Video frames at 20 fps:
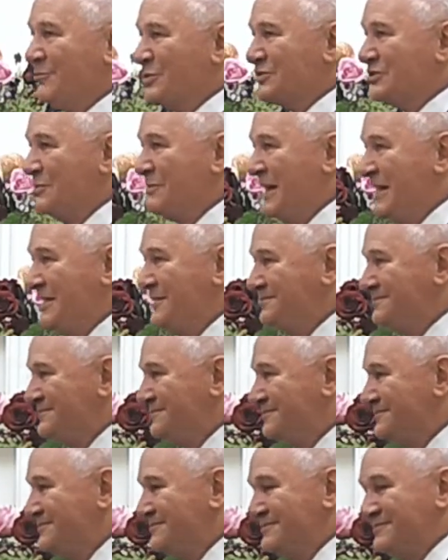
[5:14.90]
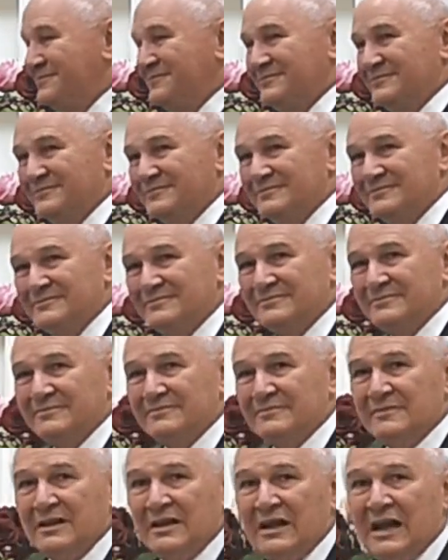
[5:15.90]
And Adam and Eve,
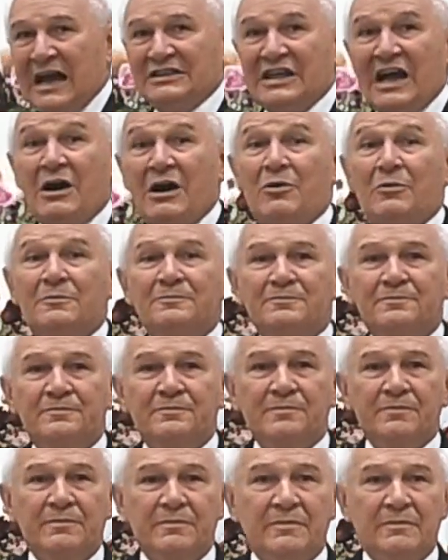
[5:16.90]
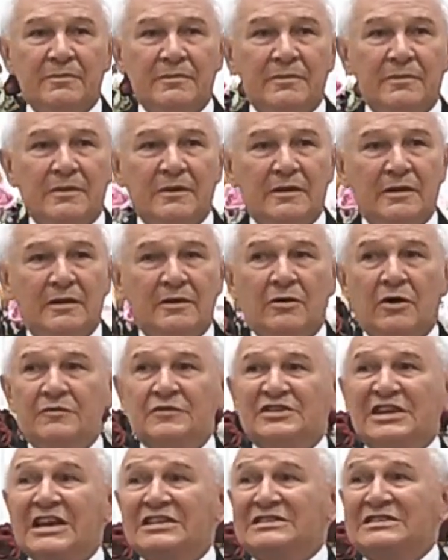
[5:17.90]
they were not there. So then he said,
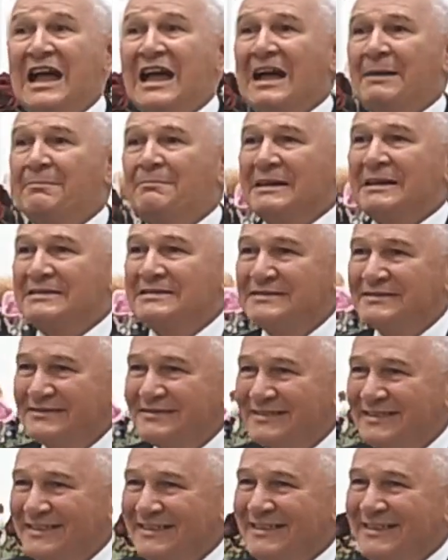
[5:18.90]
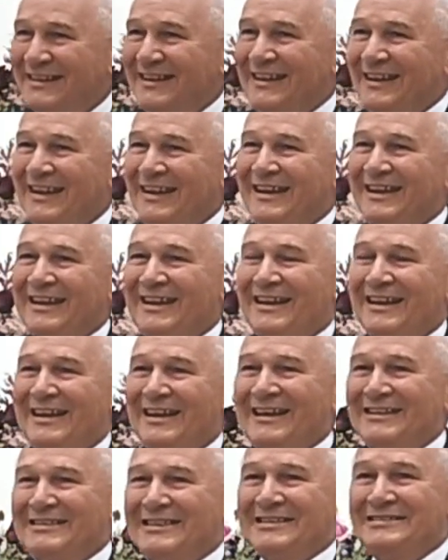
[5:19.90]
Adam, where are you?
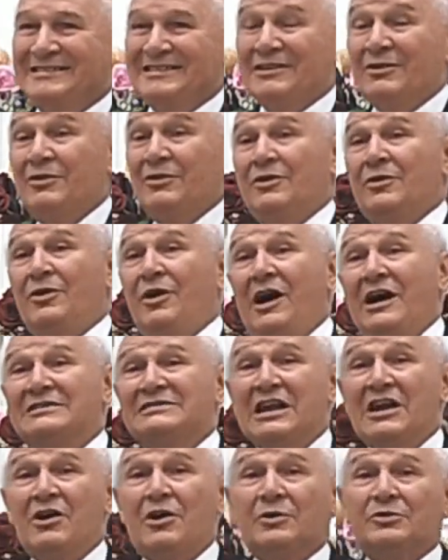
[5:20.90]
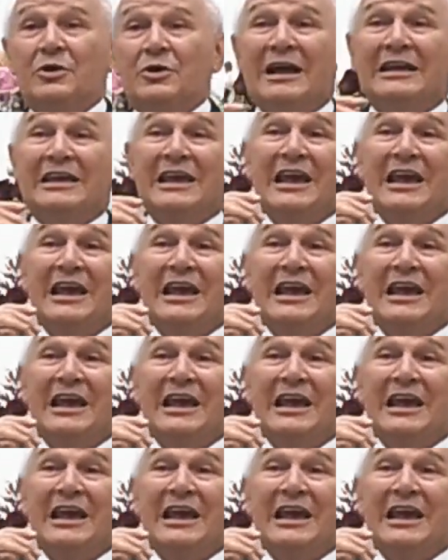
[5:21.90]
And he answered,